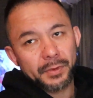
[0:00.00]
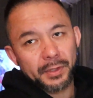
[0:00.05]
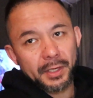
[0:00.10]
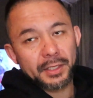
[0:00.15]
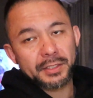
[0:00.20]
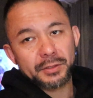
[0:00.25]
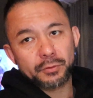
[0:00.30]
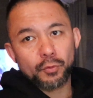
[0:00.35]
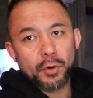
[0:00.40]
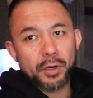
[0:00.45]

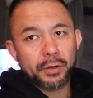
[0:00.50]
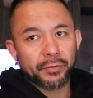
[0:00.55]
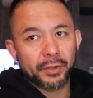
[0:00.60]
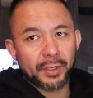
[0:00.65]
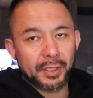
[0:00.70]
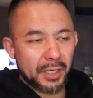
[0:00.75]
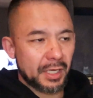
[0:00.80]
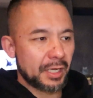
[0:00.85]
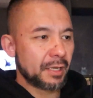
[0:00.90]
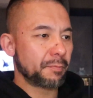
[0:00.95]
That's one of the
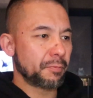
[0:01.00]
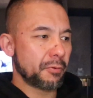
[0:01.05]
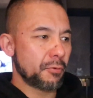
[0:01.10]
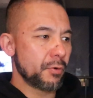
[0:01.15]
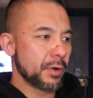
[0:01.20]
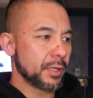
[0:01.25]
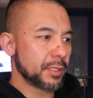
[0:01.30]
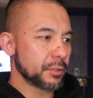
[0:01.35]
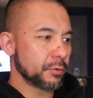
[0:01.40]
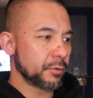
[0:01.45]
key
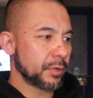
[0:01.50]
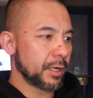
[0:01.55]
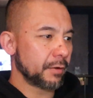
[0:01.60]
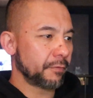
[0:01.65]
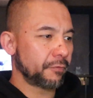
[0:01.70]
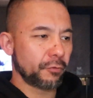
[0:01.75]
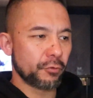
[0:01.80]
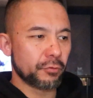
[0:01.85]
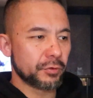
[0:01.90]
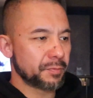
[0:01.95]
points.
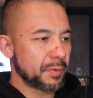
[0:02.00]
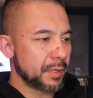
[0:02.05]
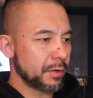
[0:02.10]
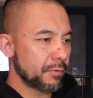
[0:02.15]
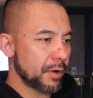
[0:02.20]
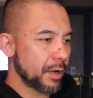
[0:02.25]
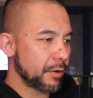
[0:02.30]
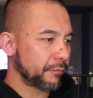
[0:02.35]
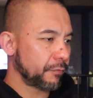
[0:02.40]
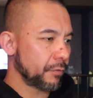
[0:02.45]
Okay, flu's been
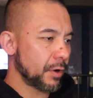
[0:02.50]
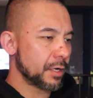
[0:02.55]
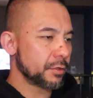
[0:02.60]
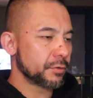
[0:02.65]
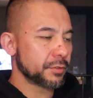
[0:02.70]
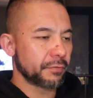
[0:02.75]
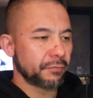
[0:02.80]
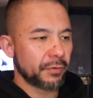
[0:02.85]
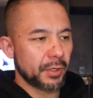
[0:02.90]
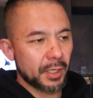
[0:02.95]
around for
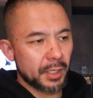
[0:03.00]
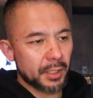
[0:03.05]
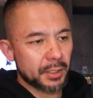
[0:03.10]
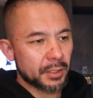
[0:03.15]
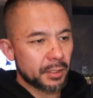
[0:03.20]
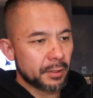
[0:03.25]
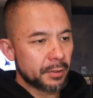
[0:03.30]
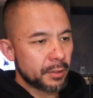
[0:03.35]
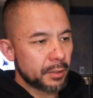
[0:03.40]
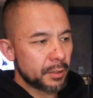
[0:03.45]
hundreds of
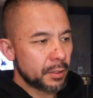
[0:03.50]
years.